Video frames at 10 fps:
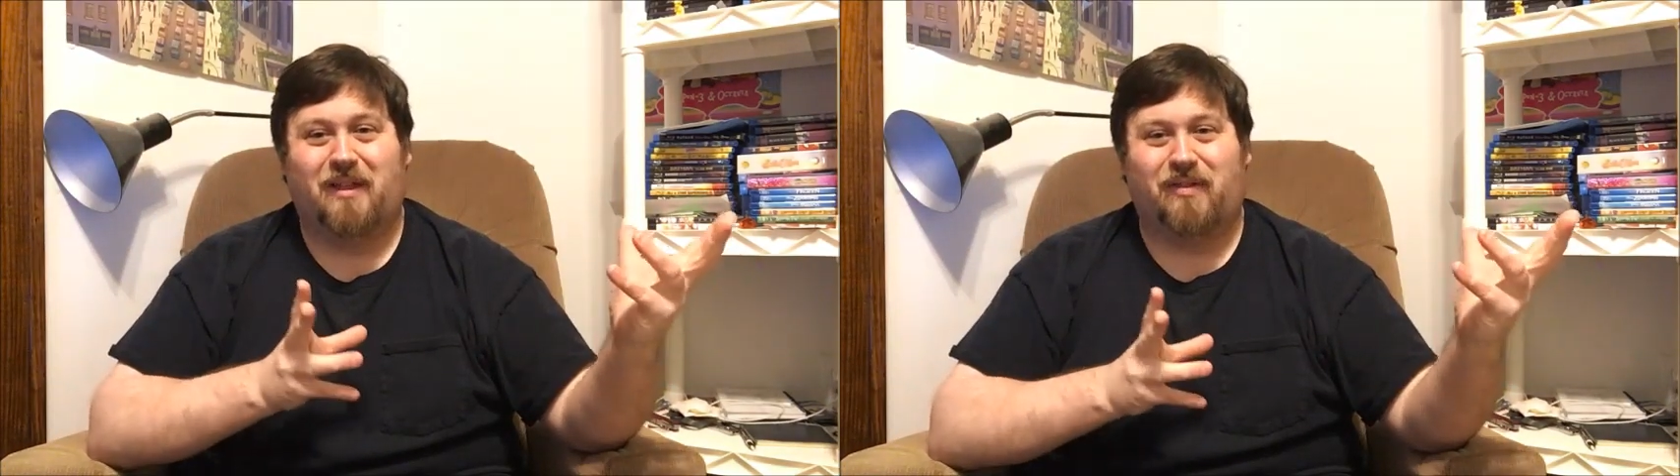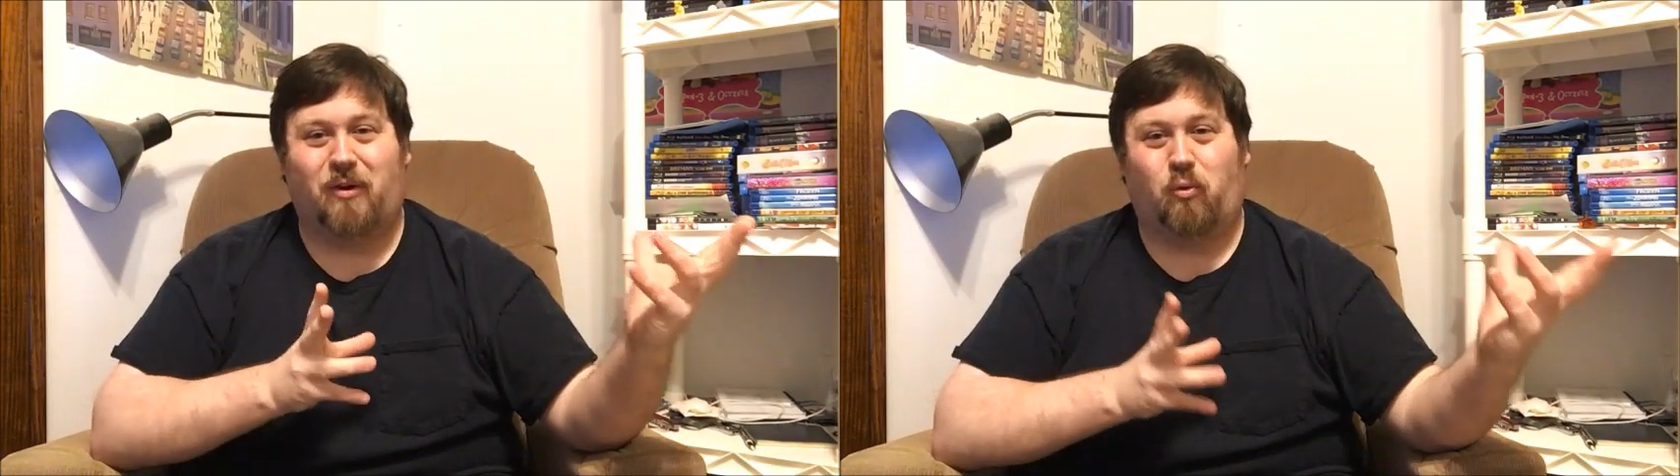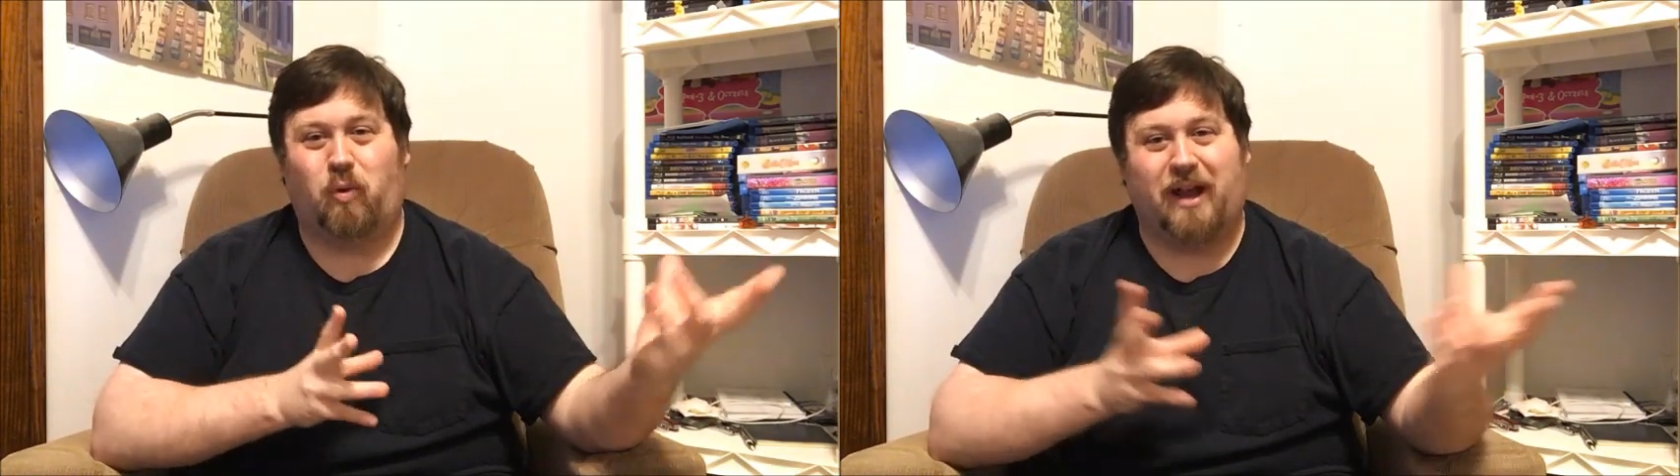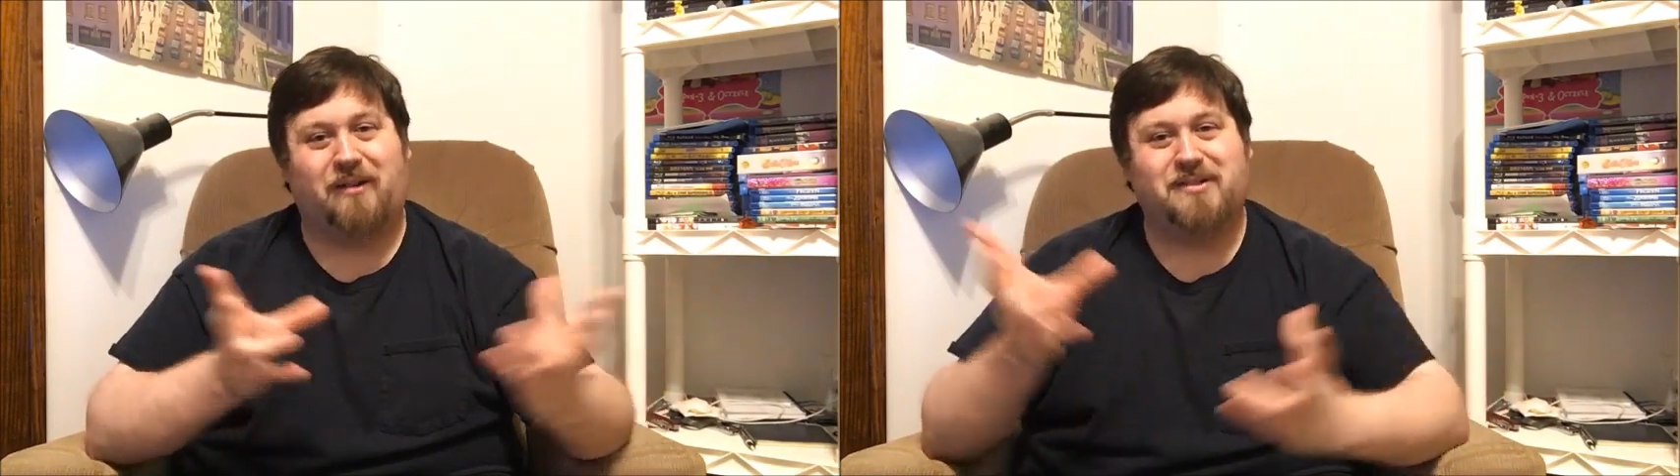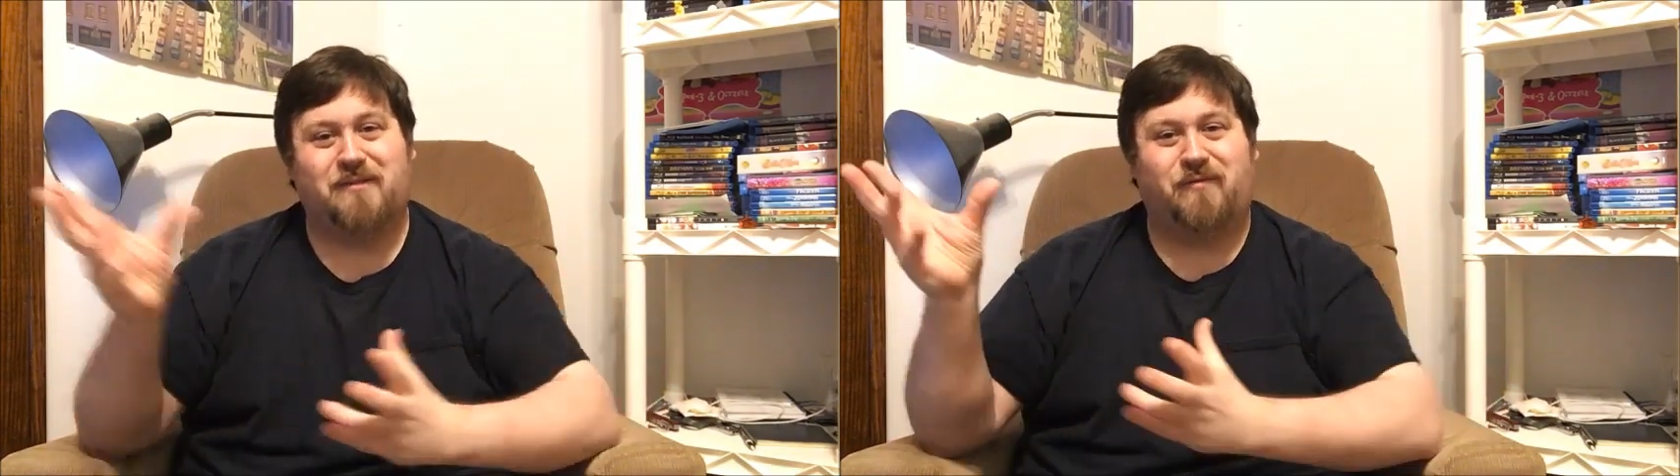the
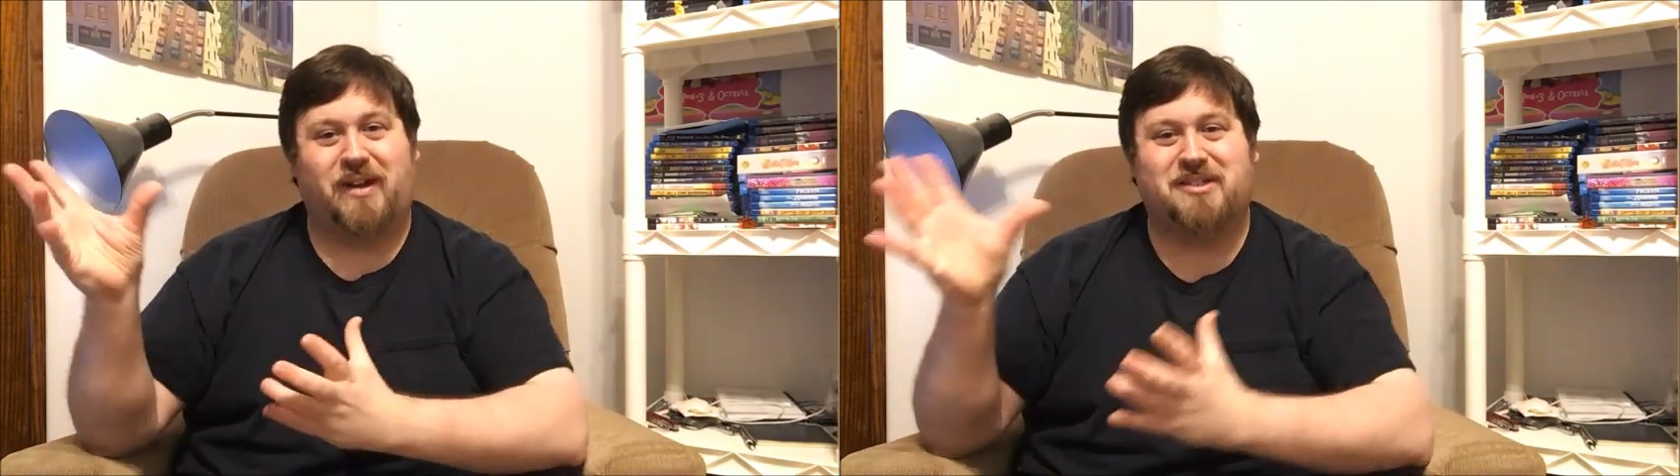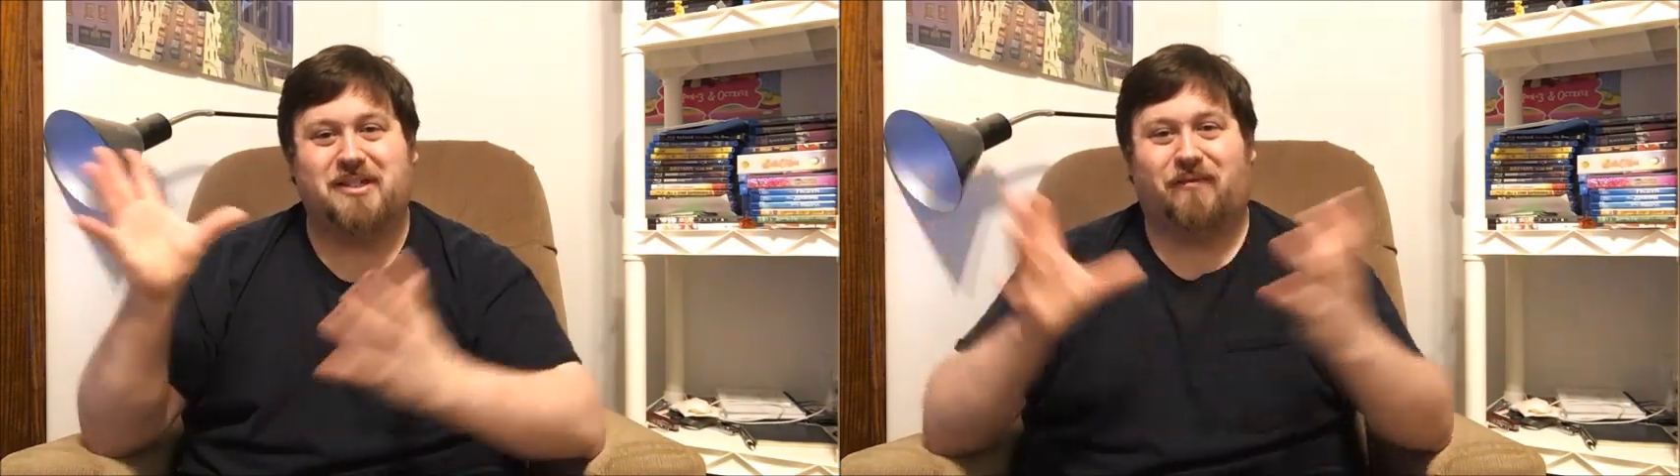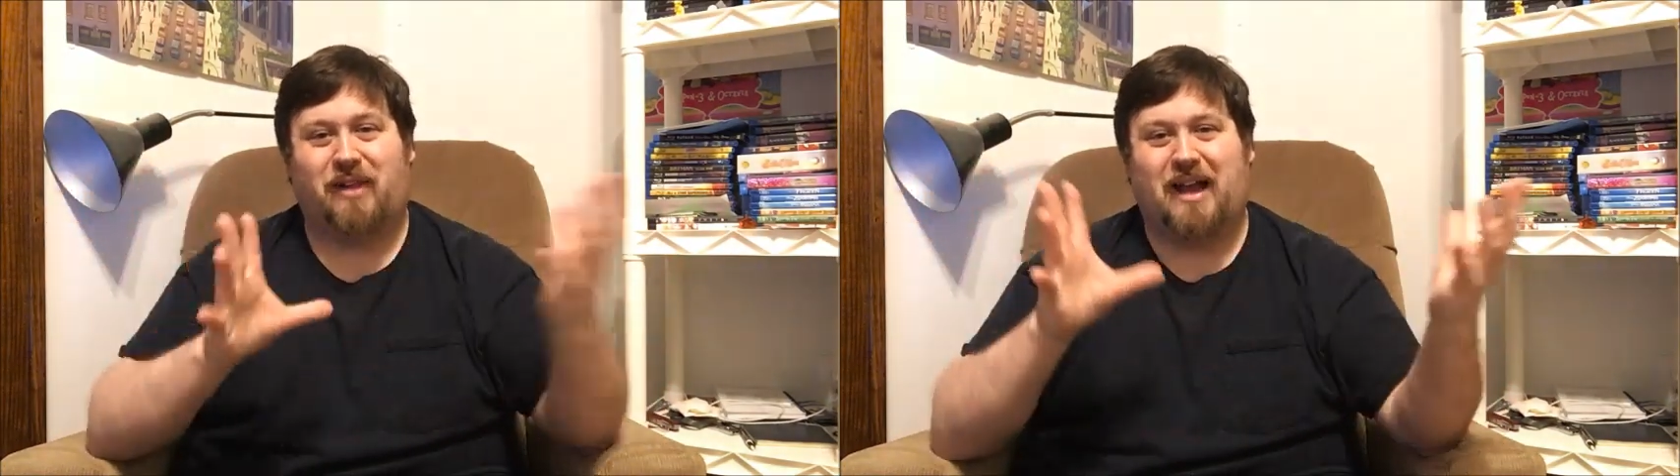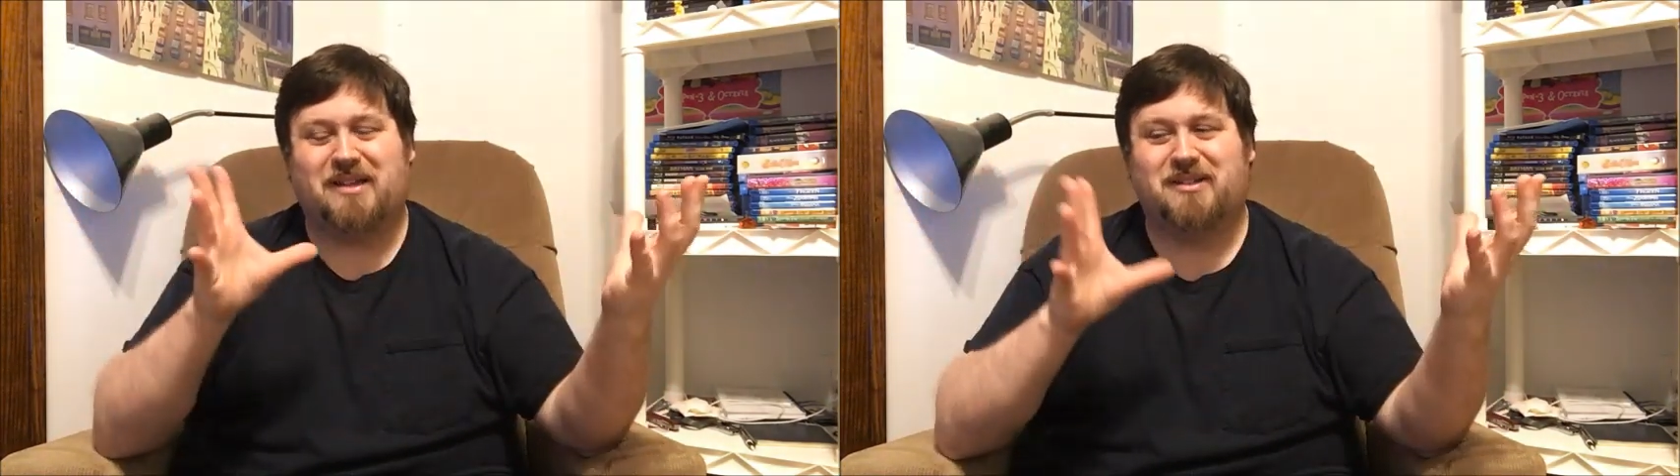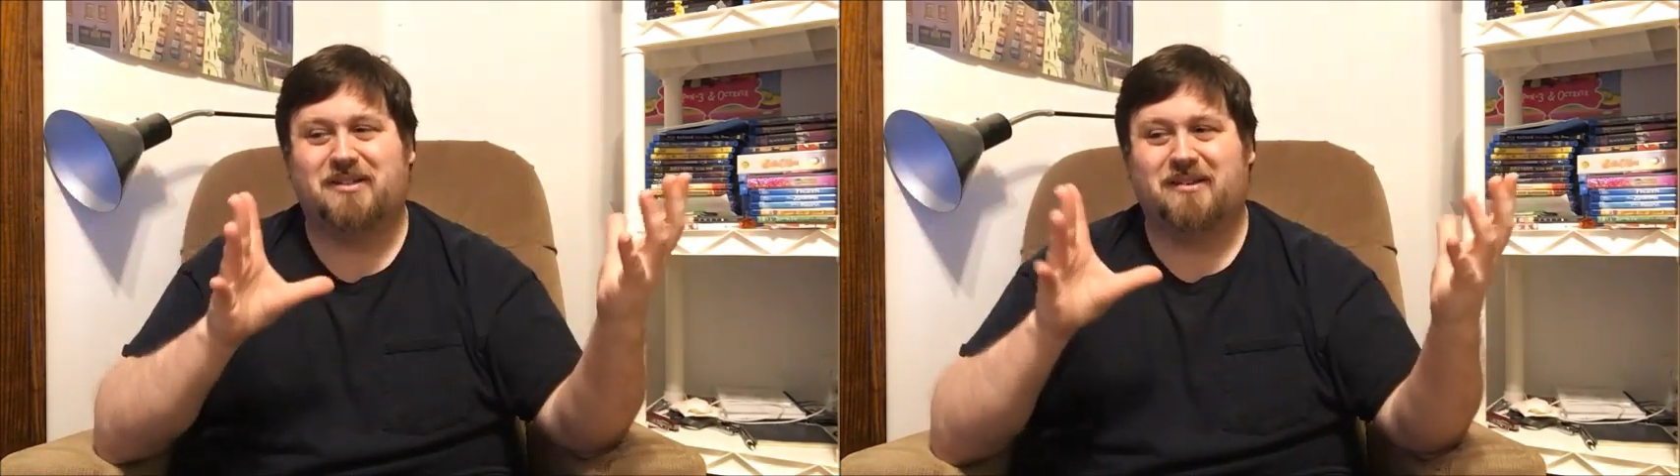whales and fish and the
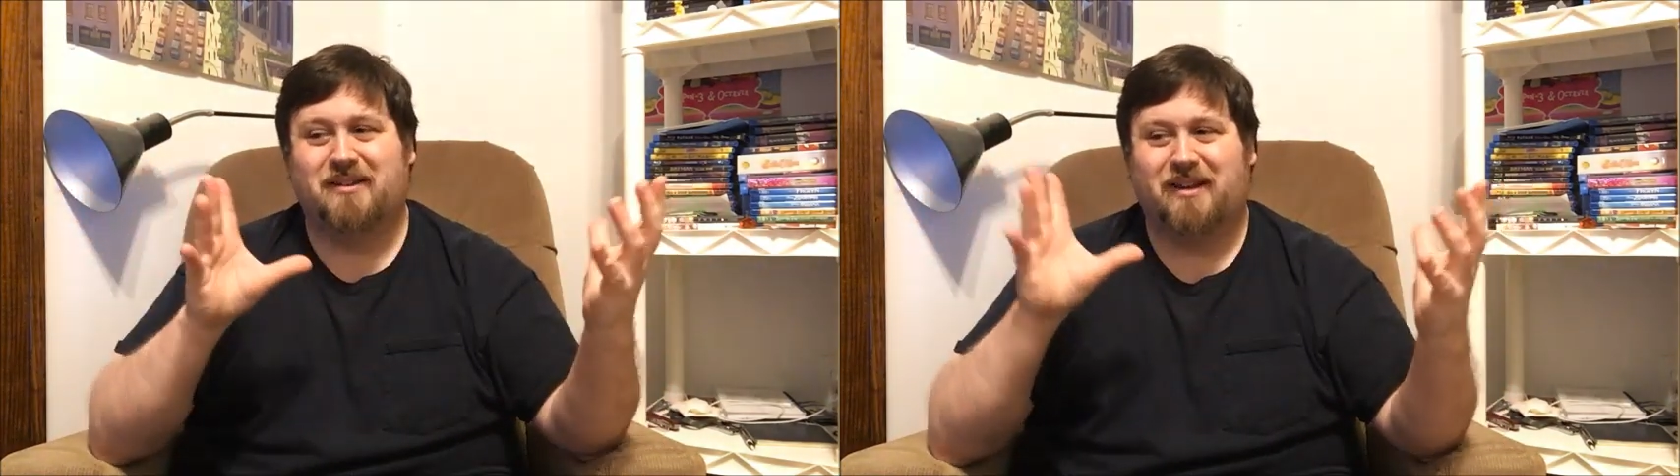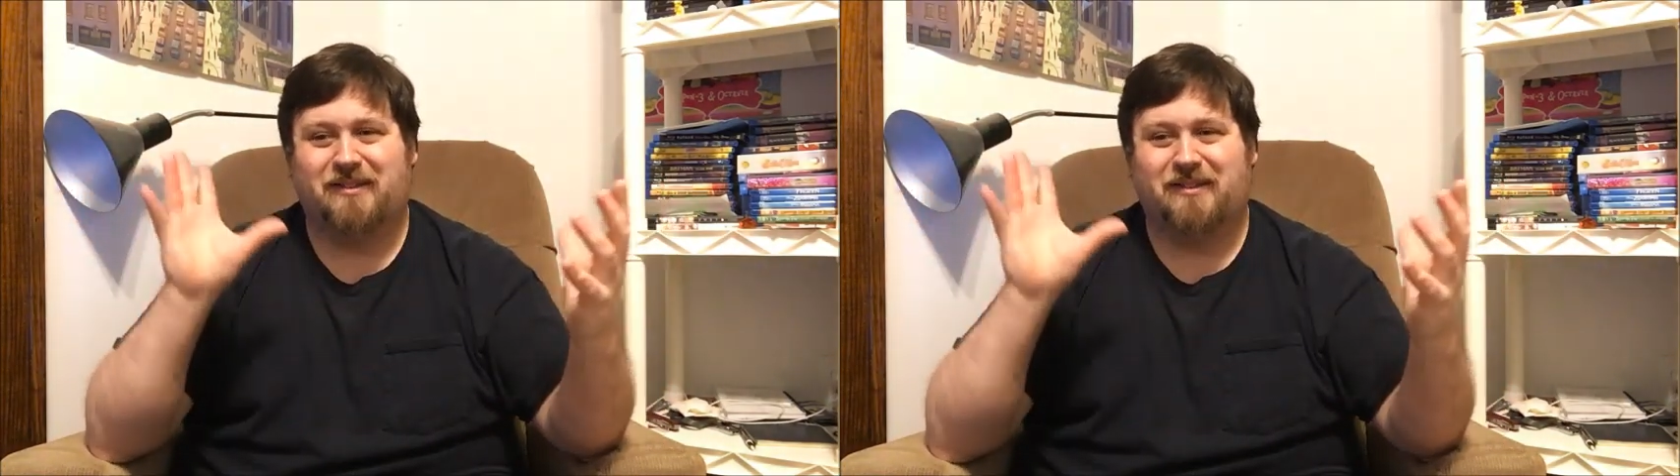flashes